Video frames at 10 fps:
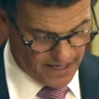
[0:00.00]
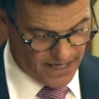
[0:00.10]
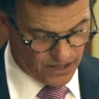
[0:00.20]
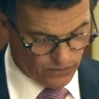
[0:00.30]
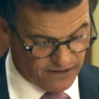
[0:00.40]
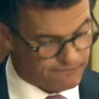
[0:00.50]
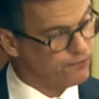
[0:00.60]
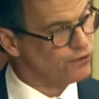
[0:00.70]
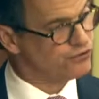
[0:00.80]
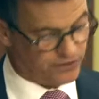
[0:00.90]
and a great
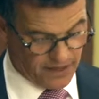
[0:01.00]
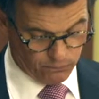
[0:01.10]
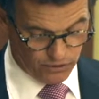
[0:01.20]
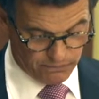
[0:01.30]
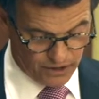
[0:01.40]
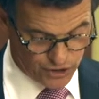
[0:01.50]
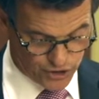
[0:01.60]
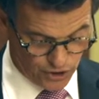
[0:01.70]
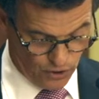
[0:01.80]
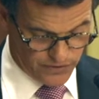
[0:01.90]
first step would be to
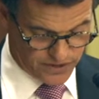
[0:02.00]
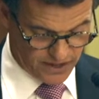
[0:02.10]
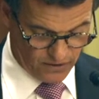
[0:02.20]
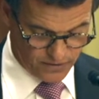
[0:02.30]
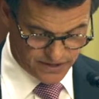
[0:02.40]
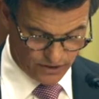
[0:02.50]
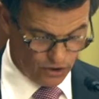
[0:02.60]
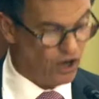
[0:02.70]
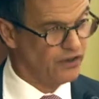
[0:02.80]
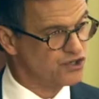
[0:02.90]
show the terrorists that
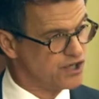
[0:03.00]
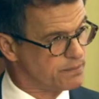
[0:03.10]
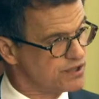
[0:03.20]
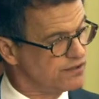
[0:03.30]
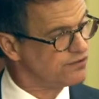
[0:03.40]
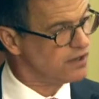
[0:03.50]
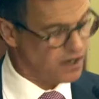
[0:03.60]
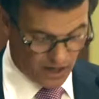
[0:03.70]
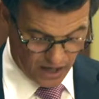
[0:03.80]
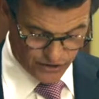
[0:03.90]
all Egyptians
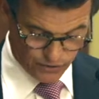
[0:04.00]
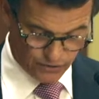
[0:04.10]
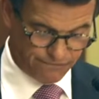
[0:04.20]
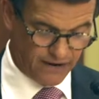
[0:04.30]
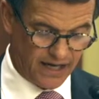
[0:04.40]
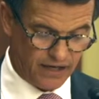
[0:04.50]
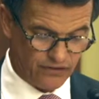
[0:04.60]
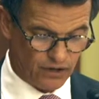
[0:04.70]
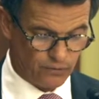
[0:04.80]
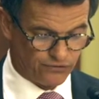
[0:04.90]
are unified in
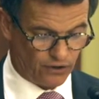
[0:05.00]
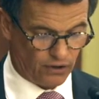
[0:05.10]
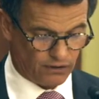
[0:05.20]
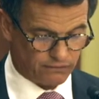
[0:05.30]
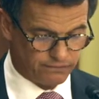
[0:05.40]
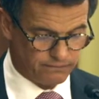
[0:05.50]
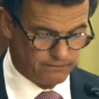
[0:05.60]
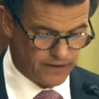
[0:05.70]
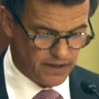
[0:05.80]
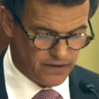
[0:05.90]
their resolve.
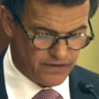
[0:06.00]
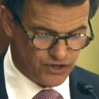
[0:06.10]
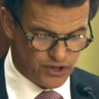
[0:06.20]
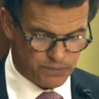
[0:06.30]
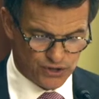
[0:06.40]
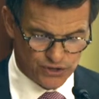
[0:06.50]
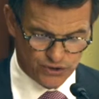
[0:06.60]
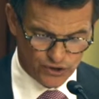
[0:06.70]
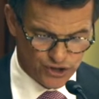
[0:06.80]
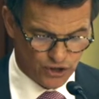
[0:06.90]
The Egyptians
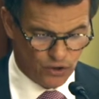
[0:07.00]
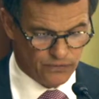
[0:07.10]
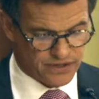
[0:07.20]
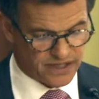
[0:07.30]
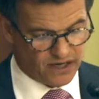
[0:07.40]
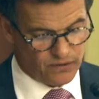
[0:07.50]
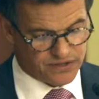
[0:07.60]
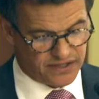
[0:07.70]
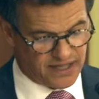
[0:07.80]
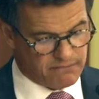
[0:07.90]
could show the
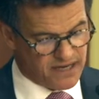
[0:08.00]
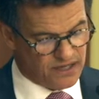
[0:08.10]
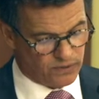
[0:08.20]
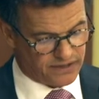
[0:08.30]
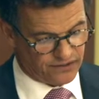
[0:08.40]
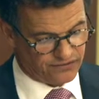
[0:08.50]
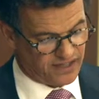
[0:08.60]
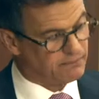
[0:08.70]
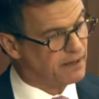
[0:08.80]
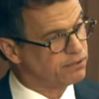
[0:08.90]
terrorists that they mean what they
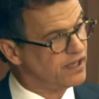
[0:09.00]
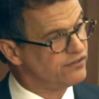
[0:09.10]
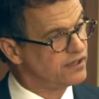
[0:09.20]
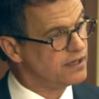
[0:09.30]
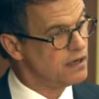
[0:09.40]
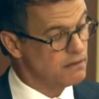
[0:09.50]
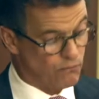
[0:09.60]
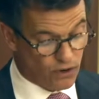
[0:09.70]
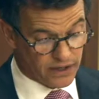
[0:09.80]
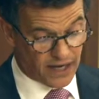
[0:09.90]
say by placing
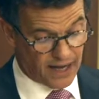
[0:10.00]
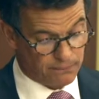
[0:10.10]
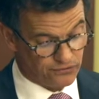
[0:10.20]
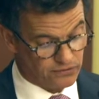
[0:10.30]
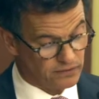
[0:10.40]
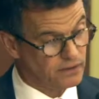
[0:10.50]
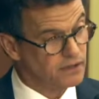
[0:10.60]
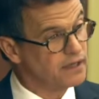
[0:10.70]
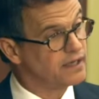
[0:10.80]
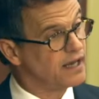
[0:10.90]
more Copts
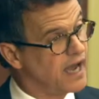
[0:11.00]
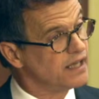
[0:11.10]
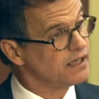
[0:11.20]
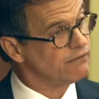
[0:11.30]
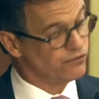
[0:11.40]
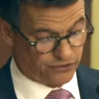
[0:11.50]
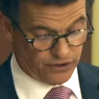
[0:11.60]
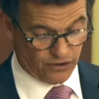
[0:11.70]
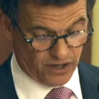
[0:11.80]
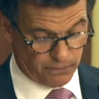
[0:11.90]
in high-level
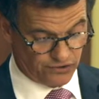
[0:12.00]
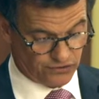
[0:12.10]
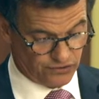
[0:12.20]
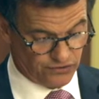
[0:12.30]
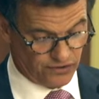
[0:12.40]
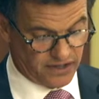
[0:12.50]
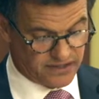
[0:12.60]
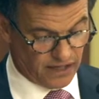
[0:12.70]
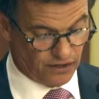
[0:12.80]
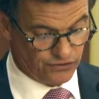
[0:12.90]
security positions in
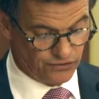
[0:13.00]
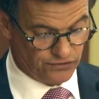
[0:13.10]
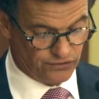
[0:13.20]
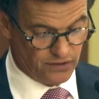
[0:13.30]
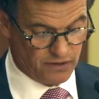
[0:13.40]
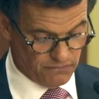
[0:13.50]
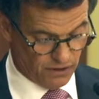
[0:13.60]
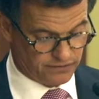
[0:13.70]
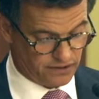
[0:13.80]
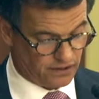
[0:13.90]
intelligence,
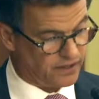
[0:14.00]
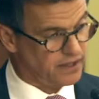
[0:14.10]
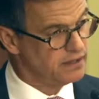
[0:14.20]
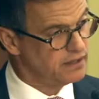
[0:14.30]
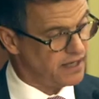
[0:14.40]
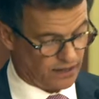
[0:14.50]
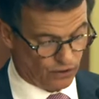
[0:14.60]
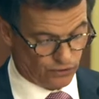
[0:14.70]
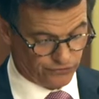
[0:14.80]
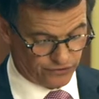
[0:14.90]
military, and
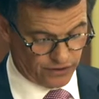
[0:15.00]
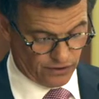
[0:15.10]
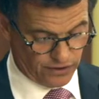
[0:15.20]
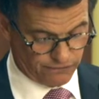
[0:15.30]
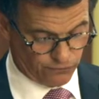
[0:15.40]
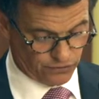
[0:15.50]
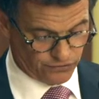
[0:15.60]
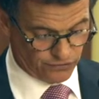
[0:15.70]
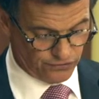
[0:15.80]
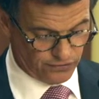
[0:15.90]
local security
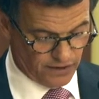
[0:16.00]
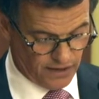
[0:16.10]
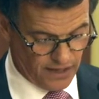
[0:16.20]
forces,